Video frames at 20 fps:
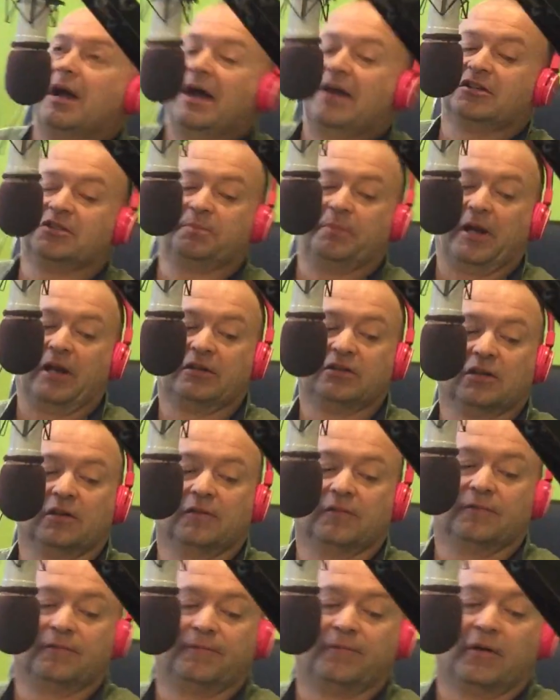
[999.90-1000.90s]
aspect
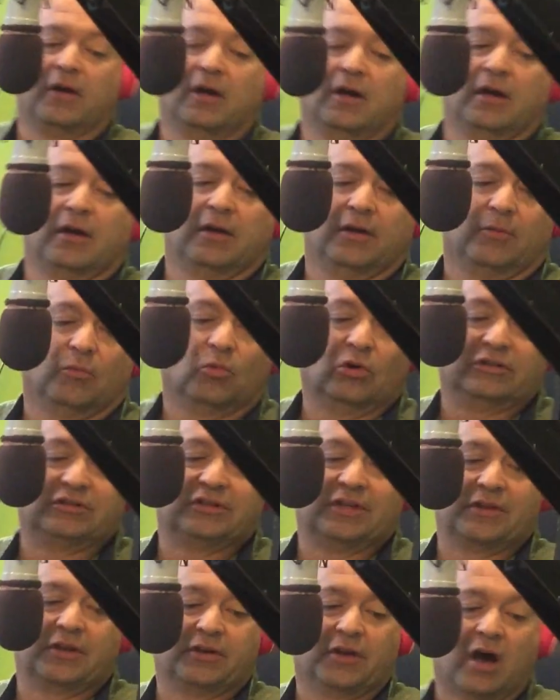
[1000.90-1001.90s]
of what's
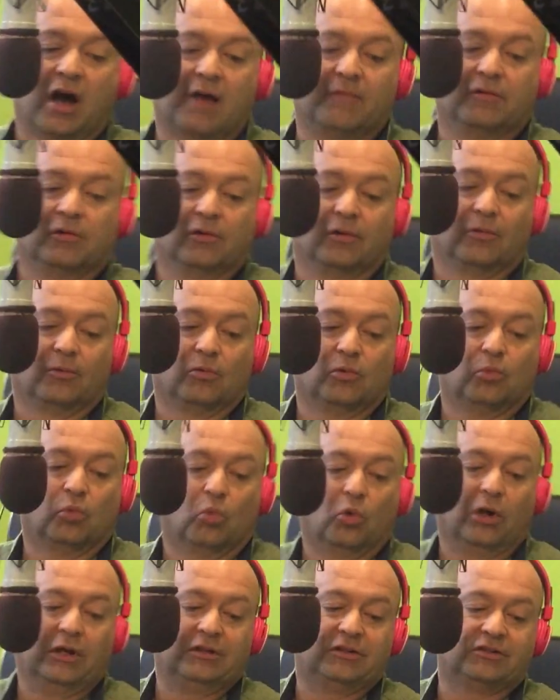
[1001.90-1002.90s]
in the novel,
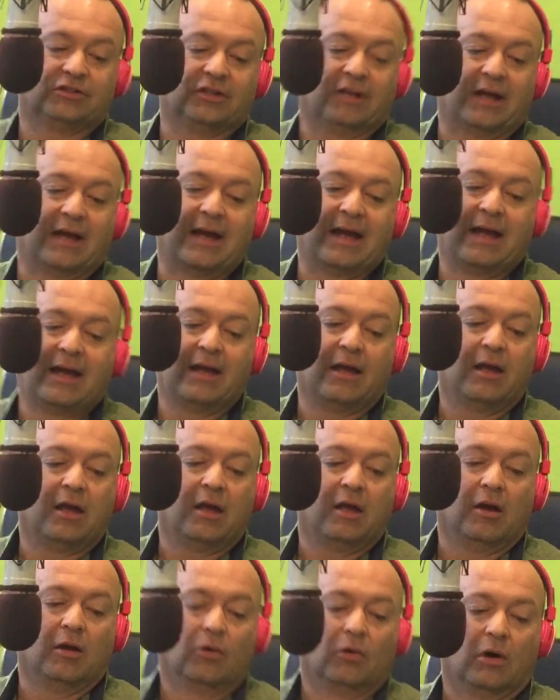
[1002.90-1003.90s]
which
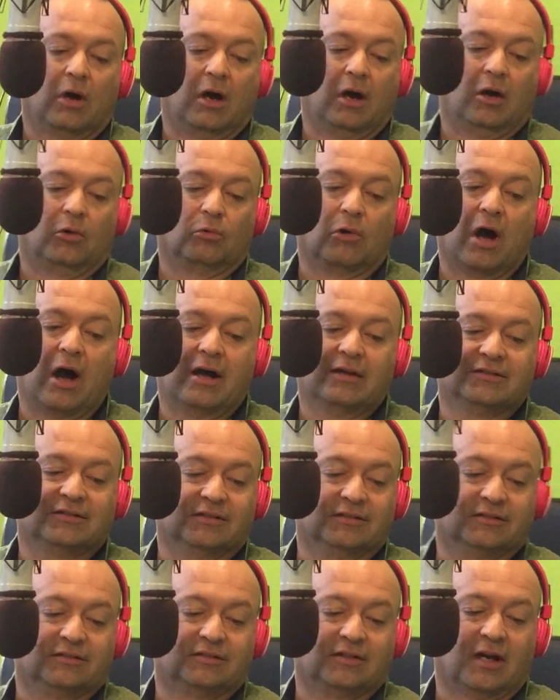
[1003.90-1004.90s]
Raz
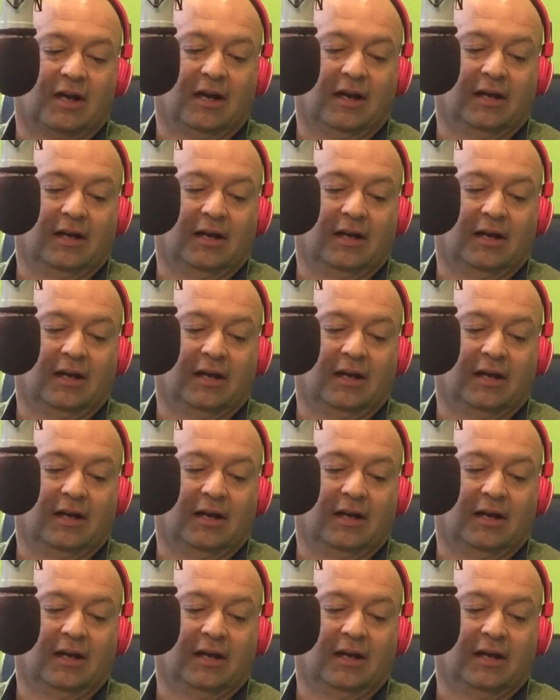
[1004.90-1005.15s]
is